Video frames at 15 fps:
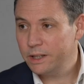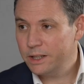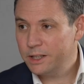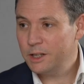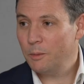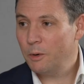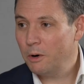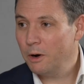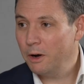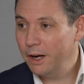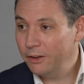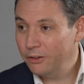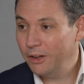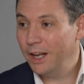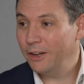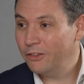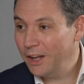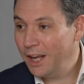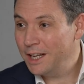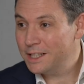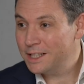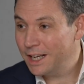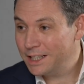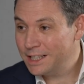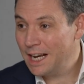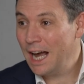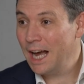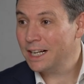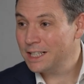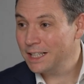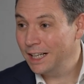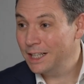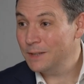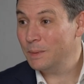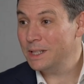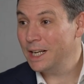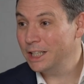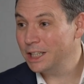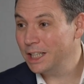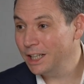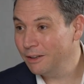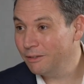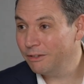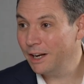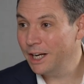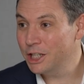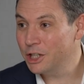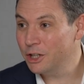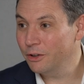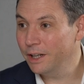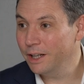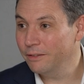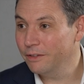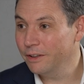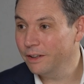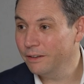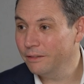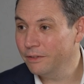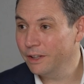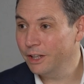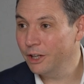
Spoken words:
to summarize, it's a tax and it's potentially inflationary for